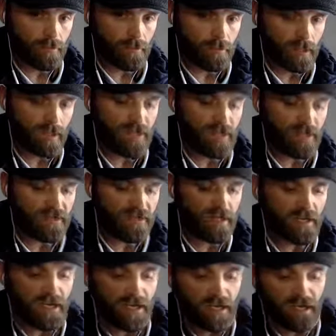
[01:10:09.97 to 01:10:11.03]
He has
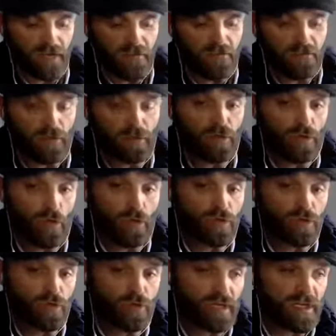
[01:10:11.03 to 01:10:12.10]
said, If you don't
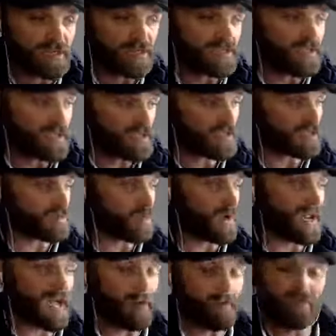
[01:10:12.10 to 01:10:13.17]
do this, this is
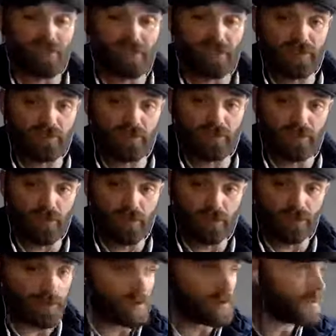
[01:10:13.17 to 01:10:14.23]
what happens as a result.